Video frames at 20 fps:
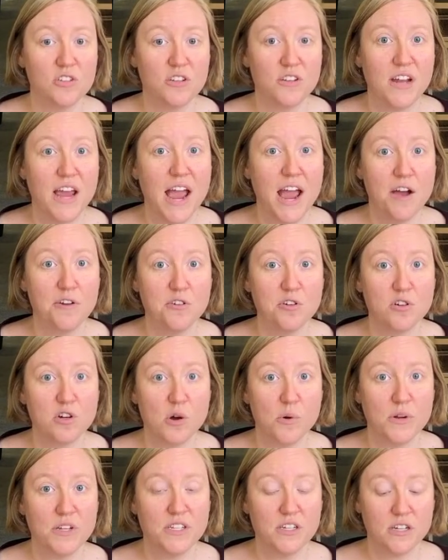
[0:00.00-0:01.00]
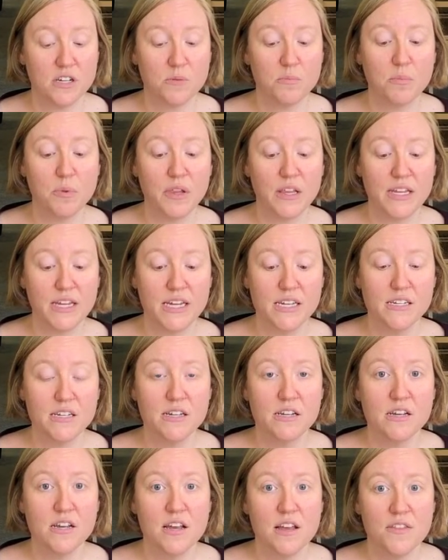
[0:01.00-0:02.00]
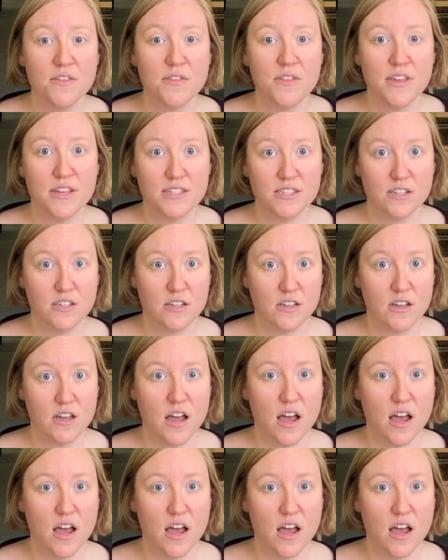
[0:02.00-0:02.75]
on how you're going to complete this